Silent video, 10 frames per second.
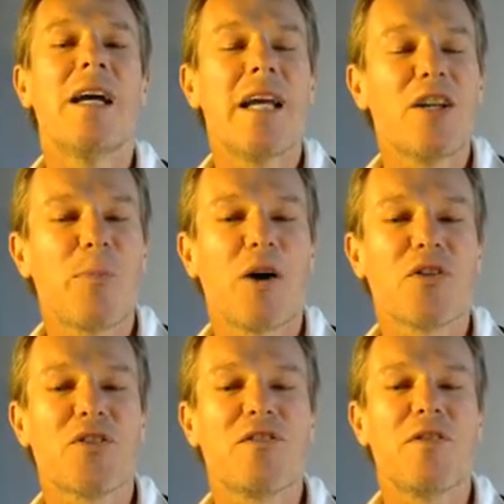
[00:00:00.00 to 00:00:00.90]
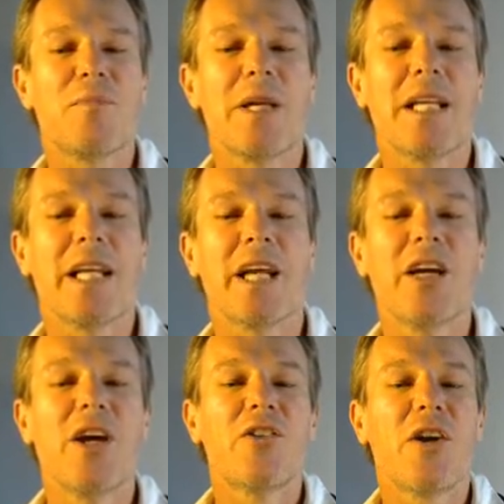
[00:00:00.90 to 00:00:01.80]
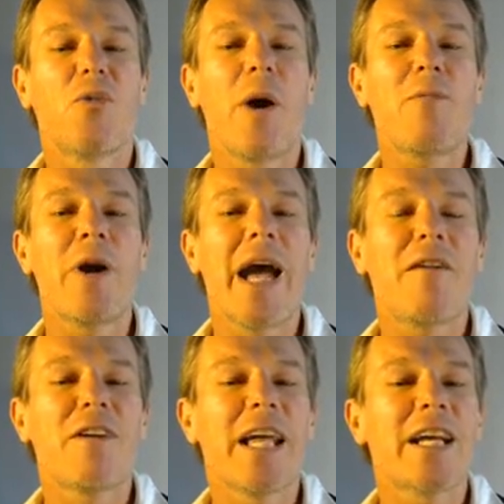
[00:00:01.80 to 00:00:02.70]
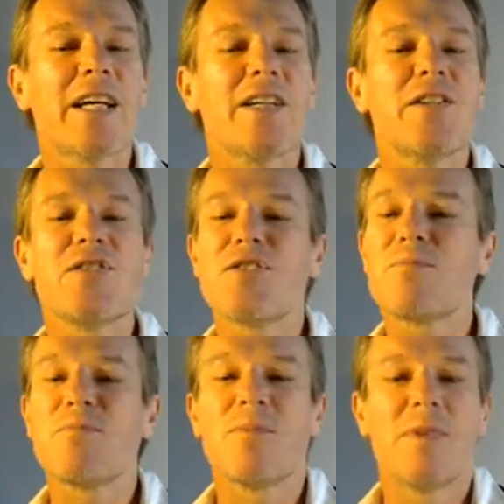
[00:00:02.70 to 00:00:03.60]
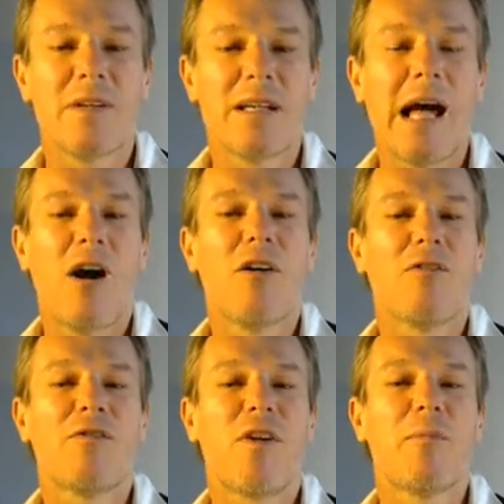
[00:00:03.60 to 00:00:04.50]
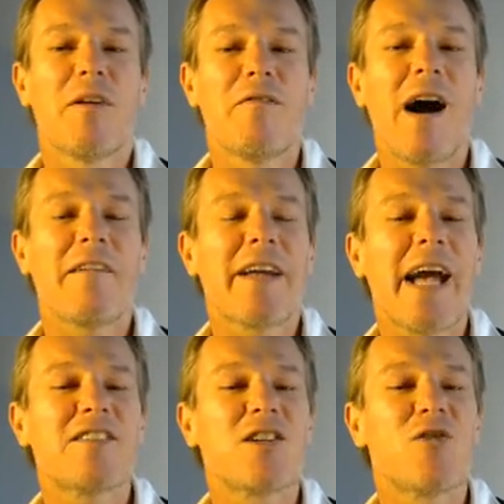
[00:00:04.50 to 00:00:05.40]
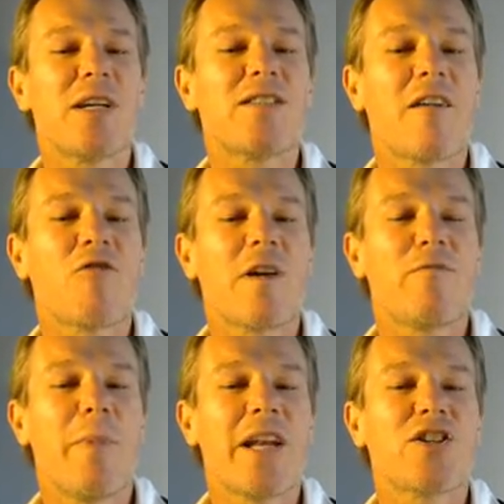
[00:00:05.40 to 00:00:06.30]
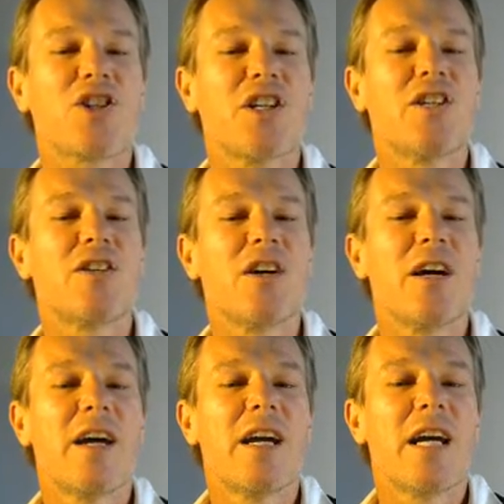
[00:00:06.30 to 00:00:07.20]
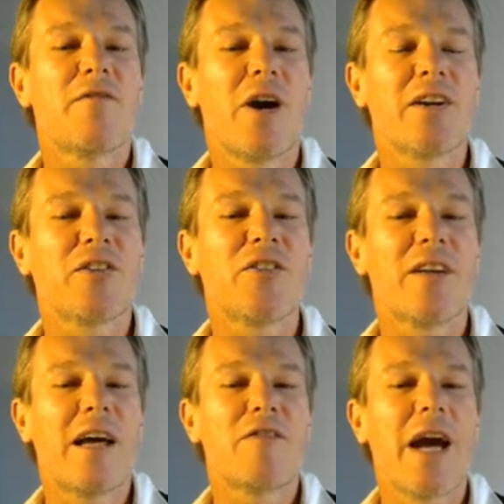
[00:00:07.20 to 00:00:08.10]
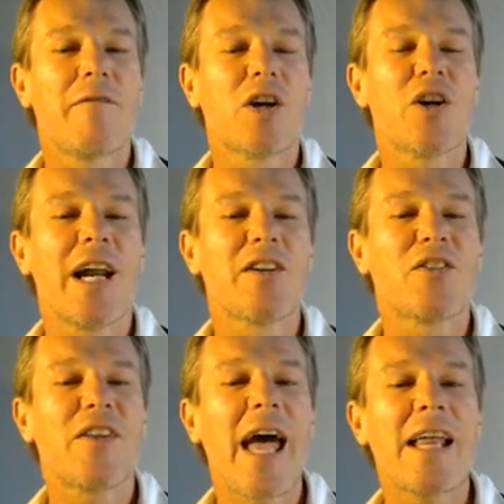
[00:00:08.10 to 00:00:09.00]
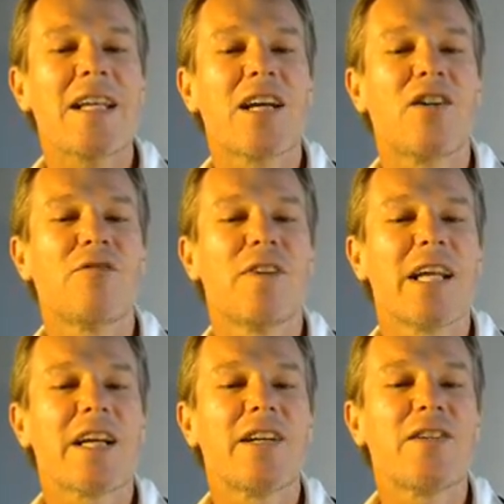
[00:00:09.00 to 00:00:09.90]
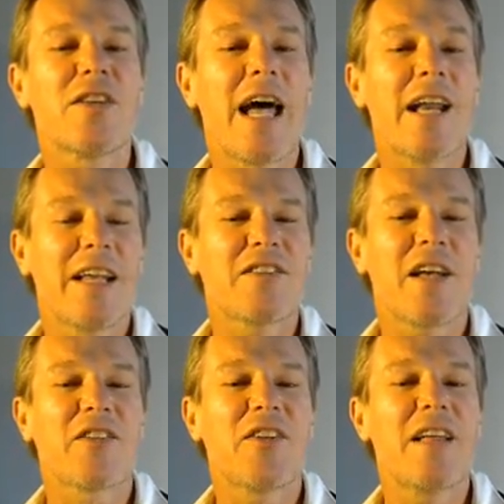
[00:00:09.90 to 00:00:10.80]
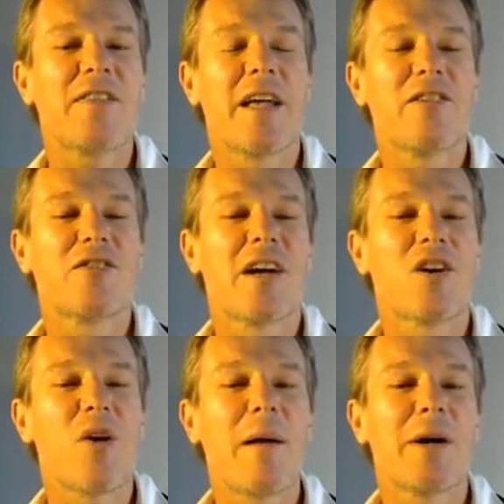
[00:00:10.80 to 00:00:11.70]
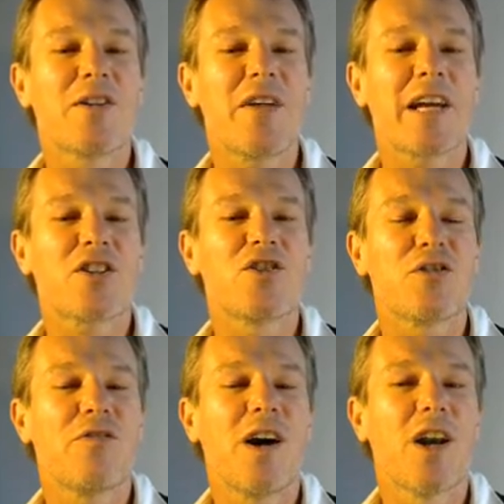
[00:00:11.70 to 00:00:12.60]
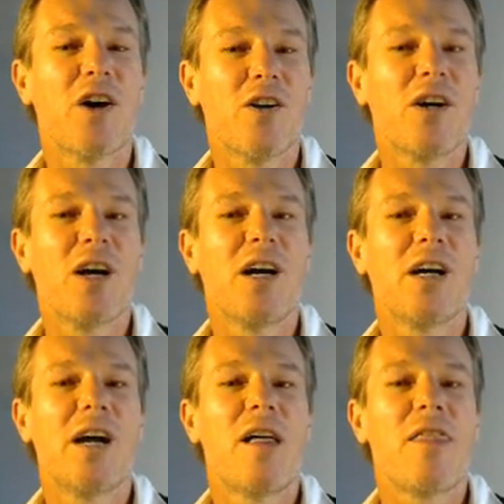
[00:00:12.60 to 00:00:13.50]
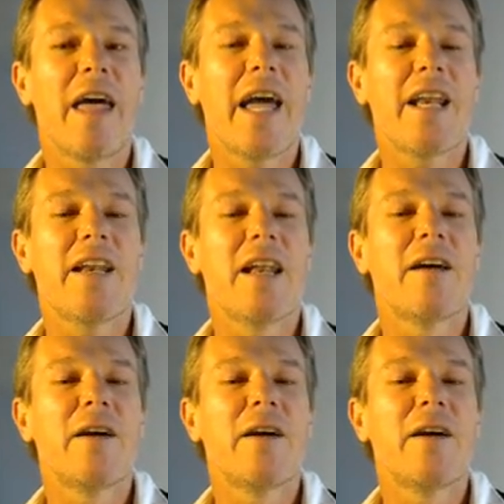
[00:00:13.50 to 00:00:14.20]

is positive in meaning. So when we have linkers from the 5 categories that we've mentioned, if you have a good understanding of linkers, and as I said, there is a grammar section to follow, then